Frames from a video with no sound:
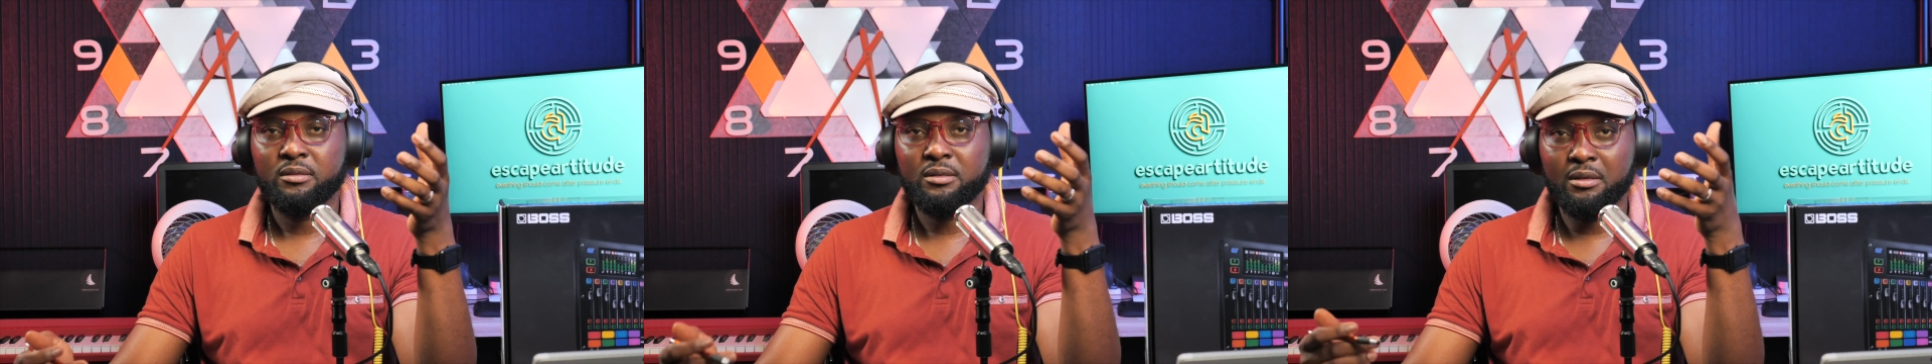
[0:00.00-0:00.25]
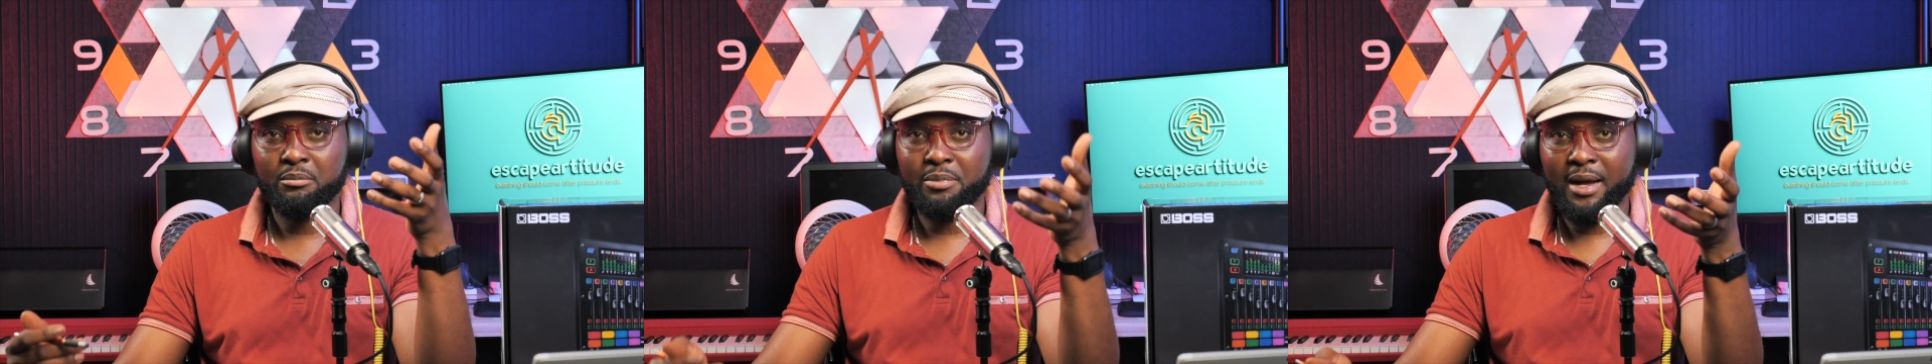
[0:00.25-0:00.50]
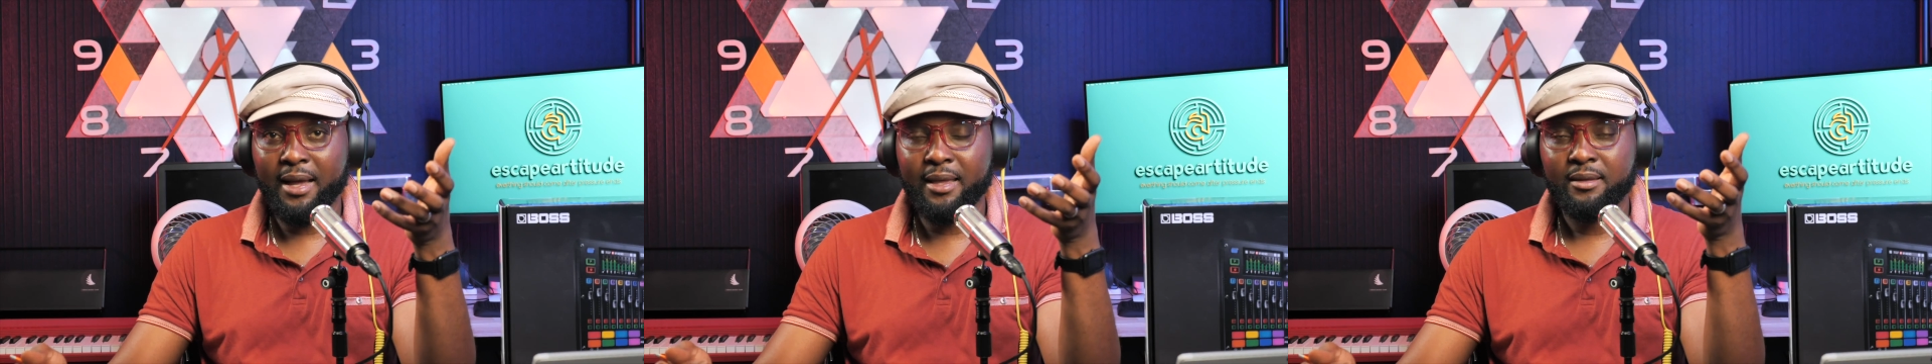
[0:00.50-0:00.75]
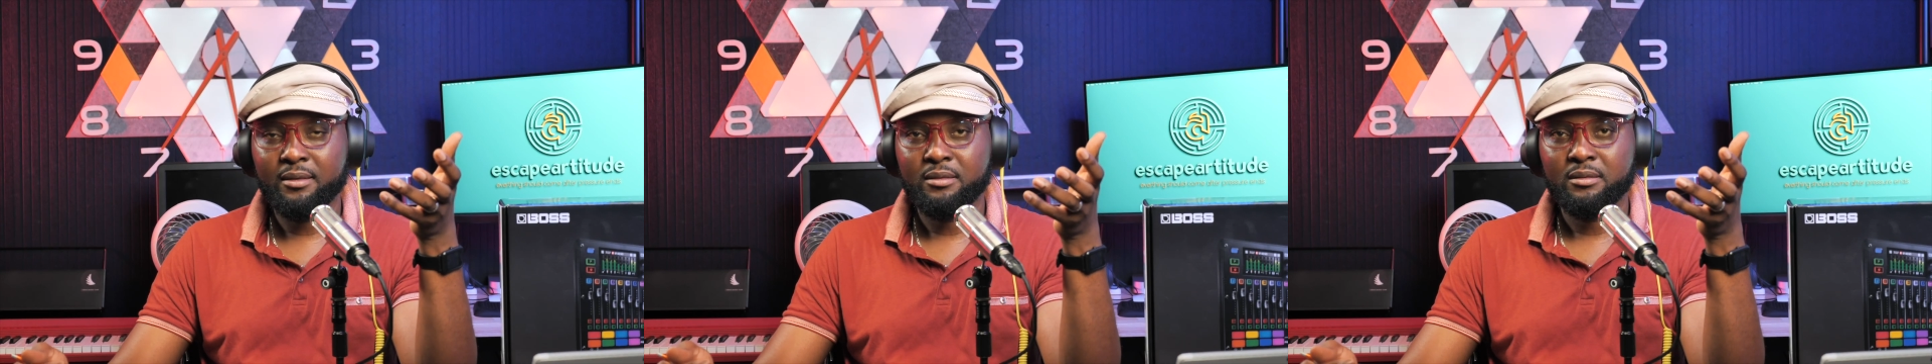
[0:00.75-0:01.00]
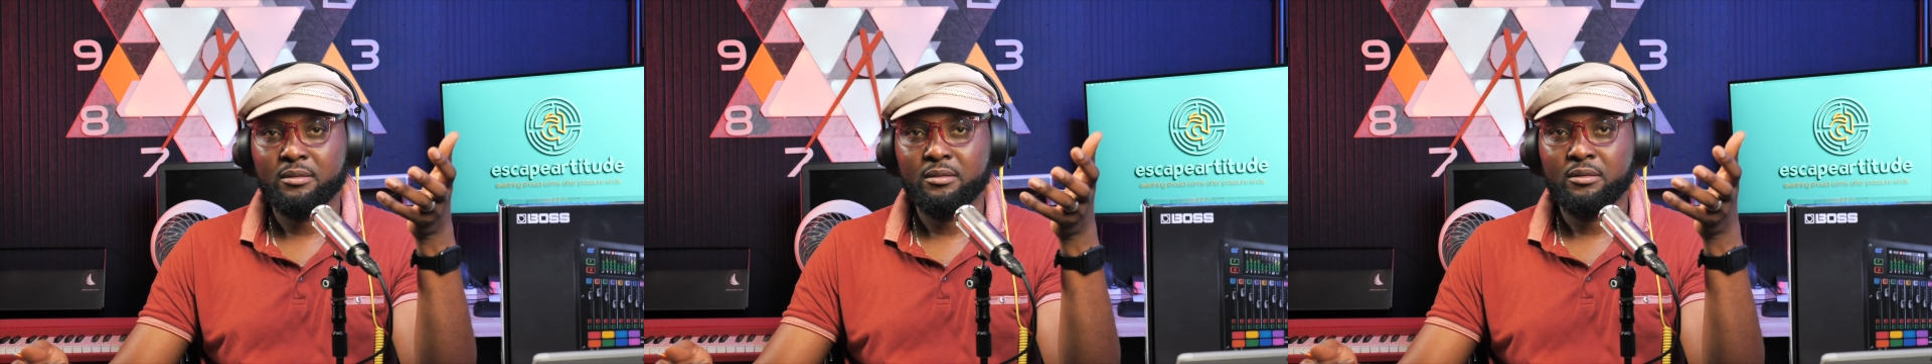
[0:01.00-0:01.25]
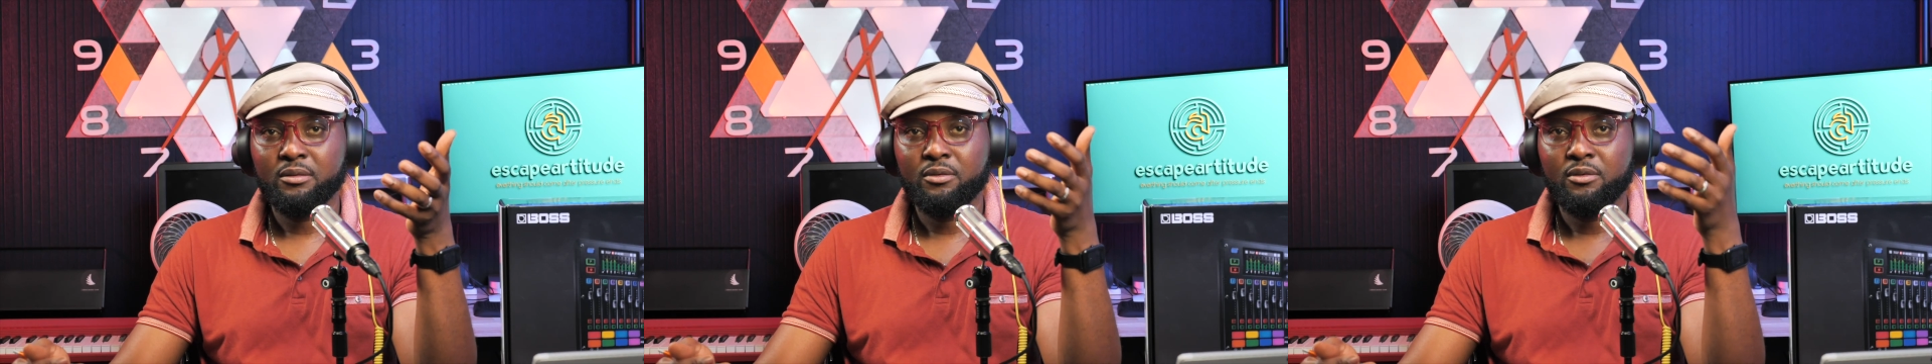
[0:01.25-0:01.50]
can buy
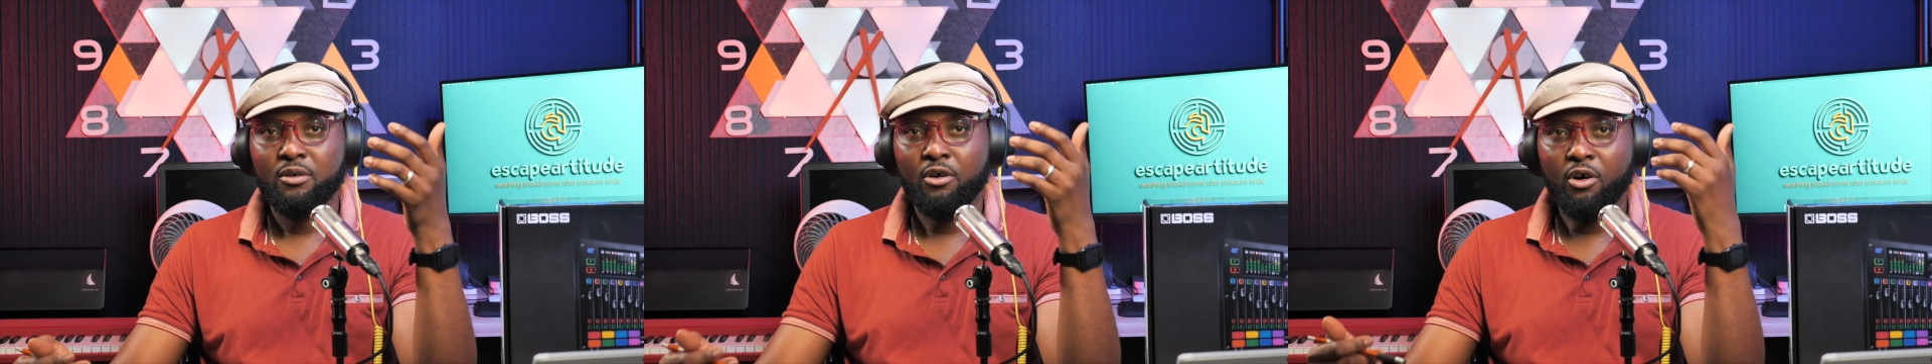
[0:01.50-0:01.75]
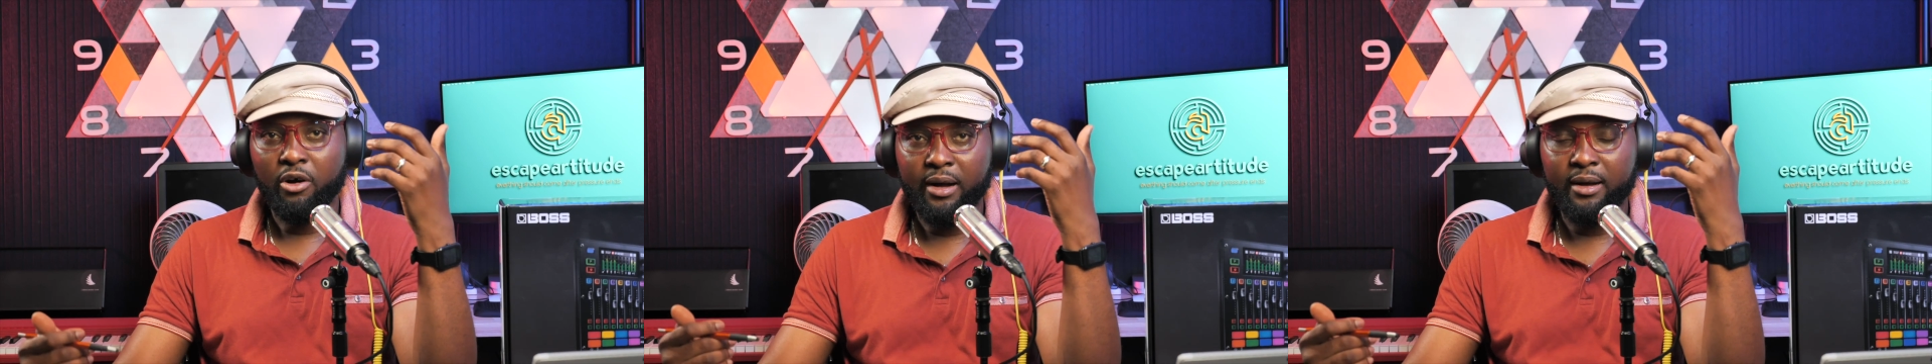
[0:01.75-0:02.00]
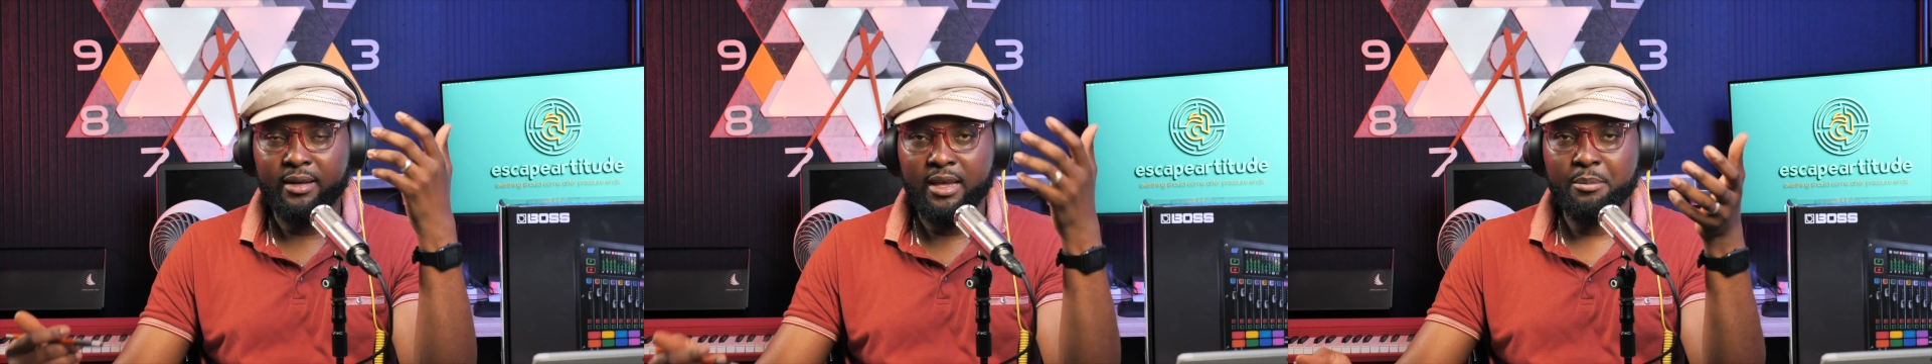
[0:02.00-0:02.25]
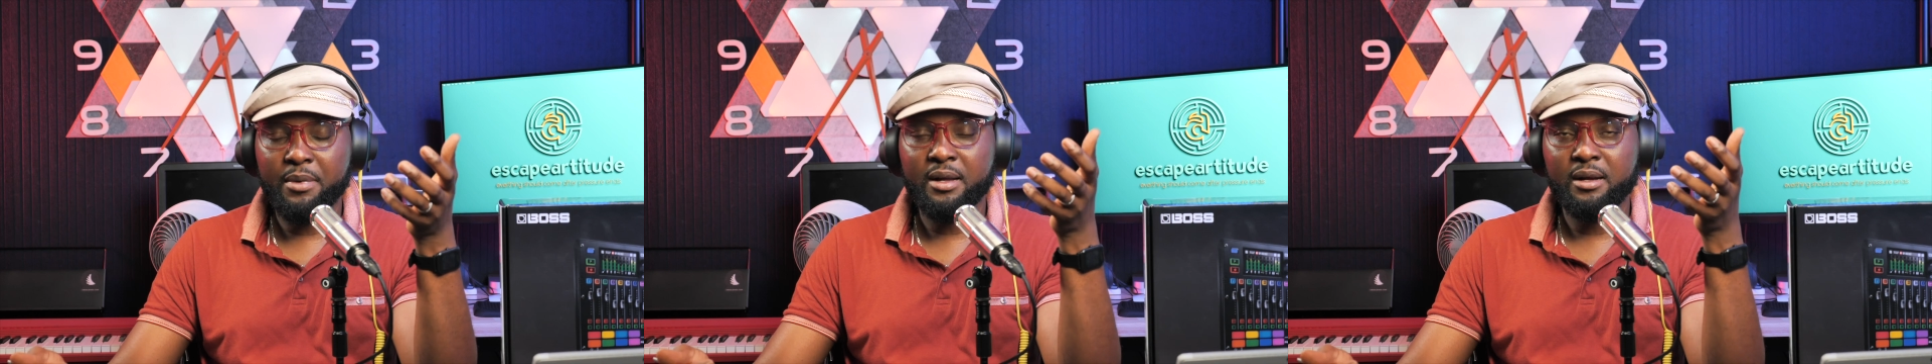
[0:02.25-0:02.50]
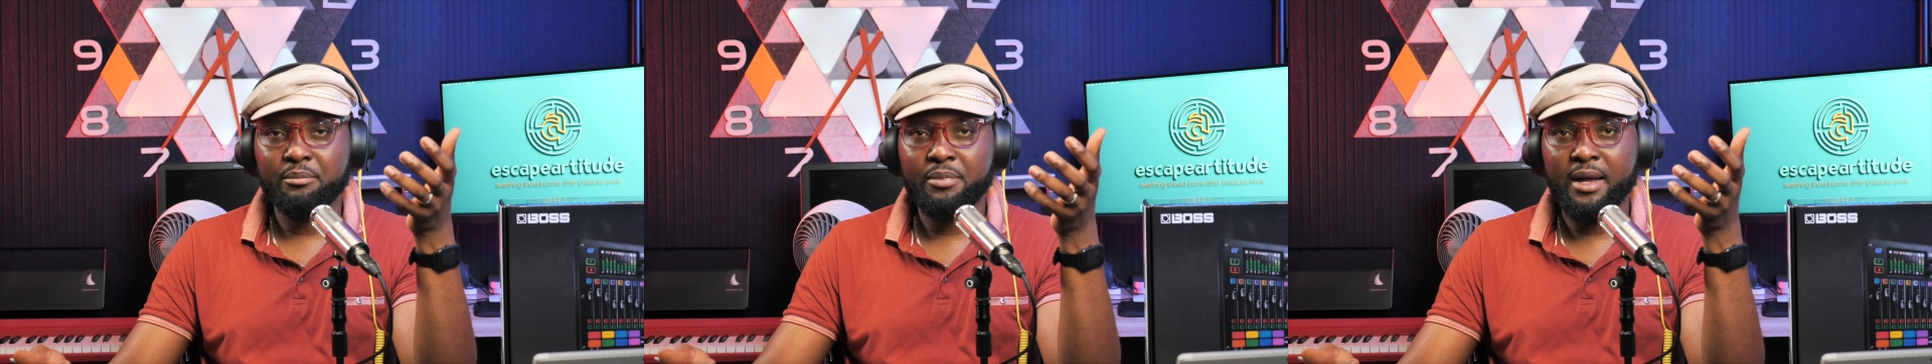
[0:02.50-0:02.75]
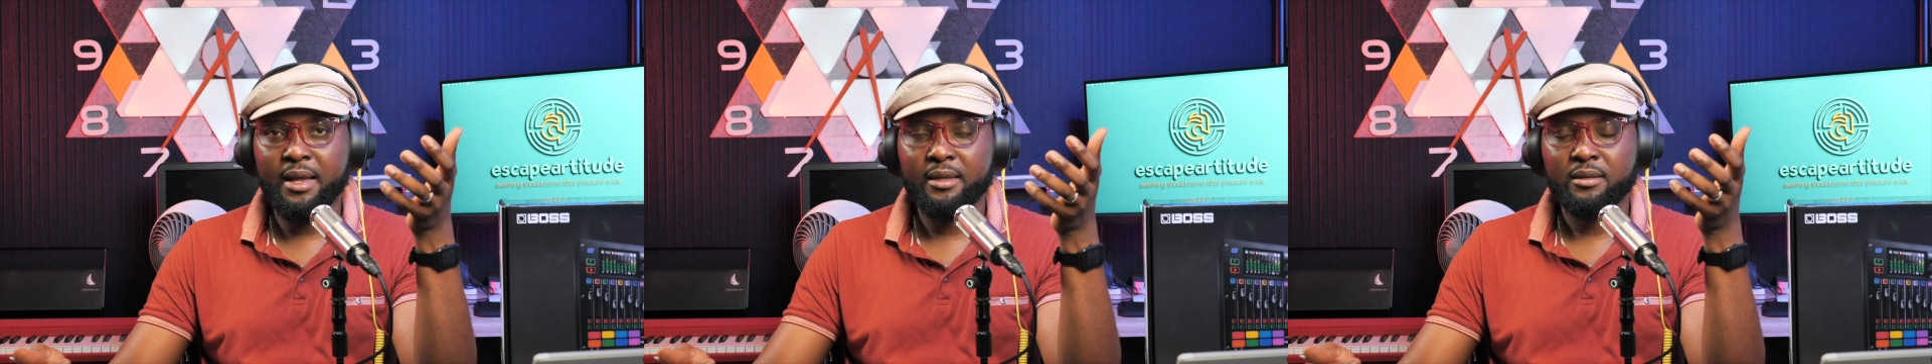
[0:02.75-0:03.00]
or a gamer can
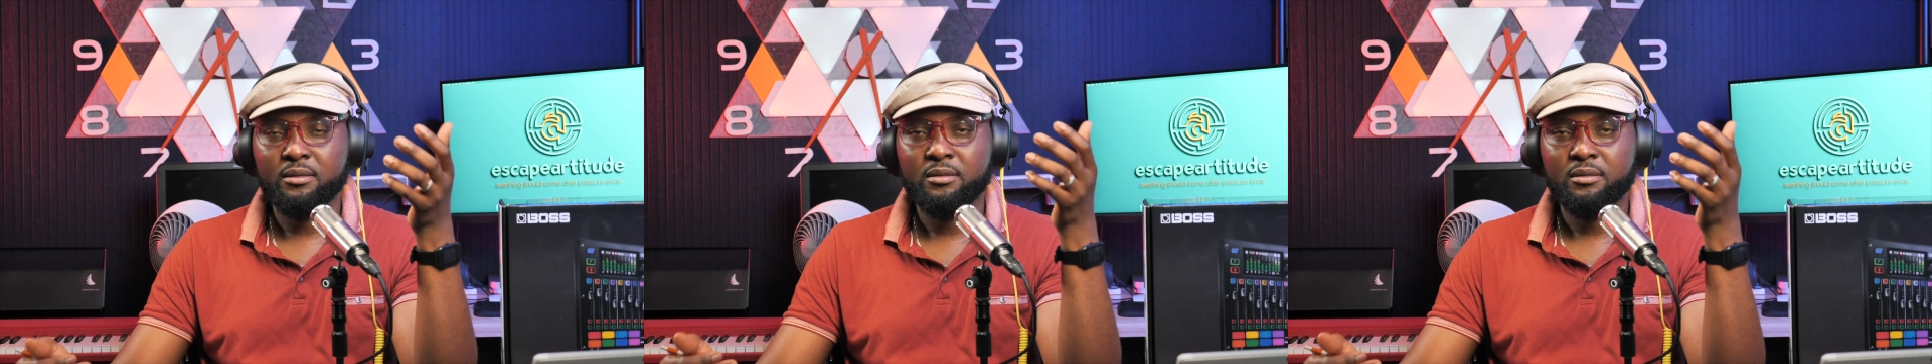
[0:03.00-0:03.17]
buy.